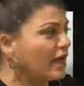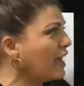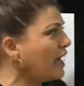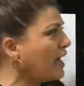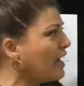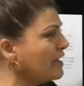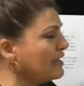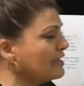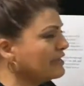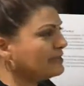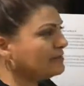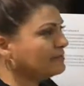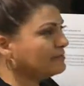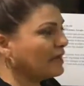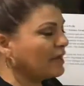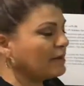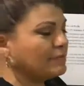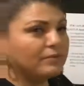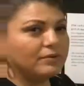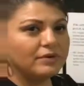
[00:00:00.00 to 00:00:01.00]

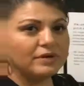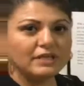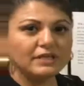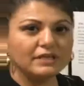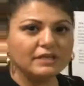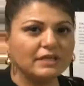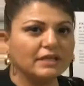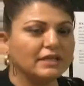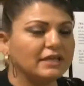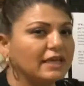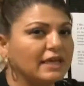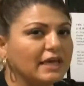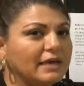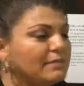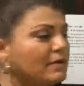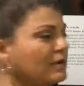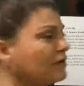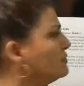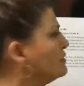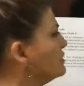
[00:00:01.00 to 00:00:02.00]
I'm putting the
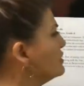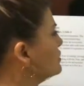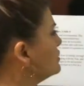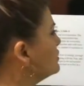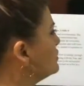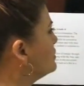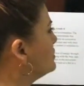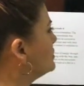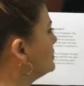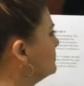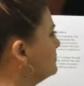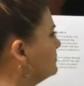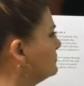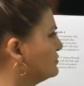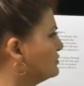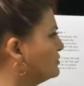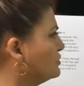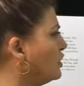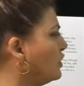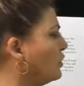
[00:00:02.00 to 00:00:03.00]
email
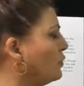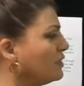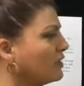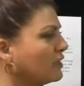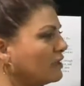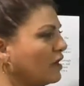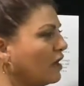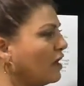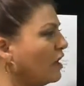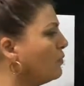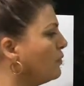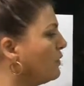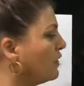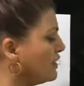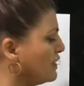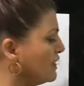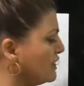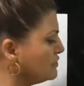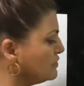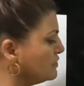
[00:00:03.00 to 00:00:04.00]
so we can all
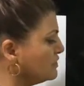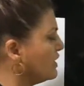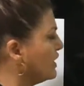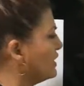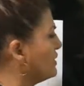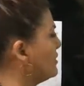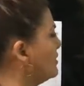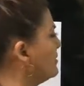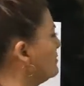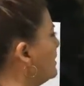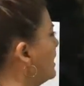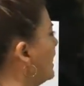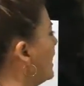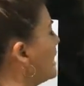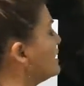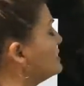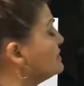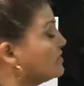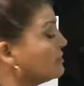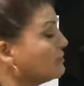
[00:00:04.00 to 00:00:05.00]
work on it together,
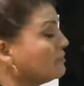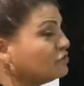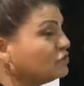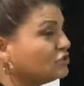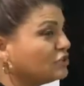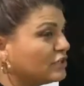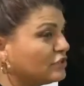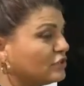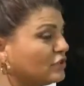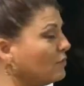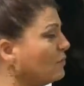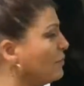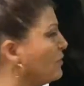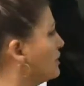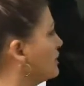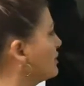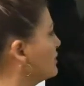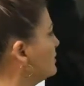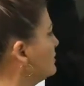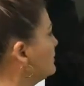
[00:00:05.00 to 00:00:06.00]
and double check your work.